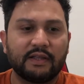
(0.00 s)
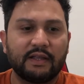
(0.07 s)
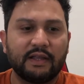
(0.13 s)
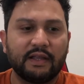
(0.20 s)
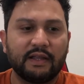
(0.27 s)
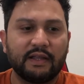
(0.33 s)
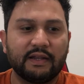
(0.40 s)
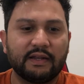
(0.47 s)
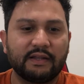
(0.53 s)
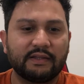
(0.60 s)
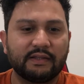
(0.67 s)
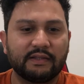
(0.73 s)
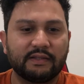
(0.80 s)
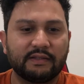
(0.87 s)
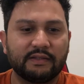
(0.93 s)
And I
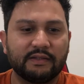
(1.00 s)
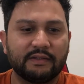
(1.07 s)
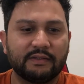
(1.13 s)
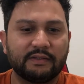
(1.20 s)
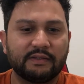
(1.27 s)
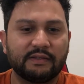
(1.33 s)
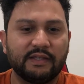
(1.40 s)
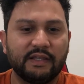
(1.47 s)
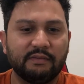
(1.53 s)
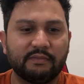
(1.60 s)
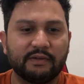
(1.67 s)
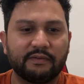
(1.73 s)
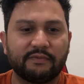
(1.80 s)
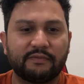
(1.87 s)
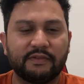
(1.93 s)
think the theme
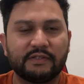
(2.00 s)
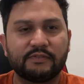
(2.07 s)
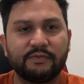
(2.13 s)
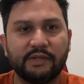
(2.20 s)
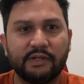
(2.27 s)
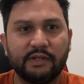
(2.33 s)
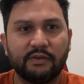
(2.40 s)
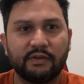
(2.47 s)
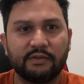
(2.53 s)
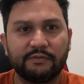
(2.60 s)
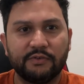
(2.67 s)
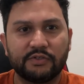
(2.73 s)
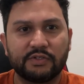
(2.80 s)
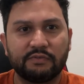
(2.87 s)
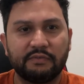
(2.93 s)
of this video and the
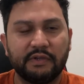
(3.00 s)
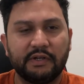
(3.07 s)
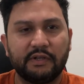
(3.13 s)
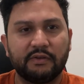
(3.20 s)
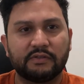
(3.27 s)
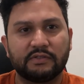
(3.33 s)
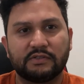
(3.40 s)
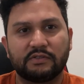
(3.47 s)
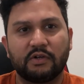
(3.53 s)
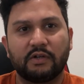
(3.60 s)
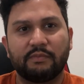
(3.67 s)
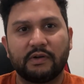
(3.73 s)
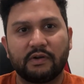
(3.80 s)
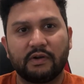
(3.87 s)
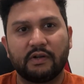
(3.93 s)
future videos is all
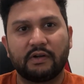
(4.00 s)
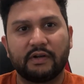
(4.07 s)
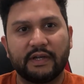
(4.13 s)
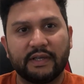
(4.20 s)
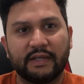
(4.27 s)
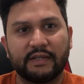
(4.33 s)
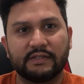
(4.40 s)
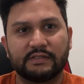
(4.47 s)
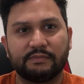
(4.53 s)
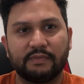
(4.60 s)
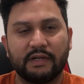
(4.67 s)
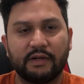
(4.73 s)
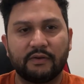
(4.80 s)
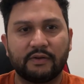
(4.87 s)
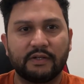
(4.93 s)
about learning, is
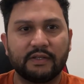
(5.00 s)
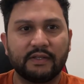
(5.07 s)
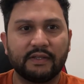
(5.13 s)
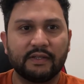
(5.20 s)
about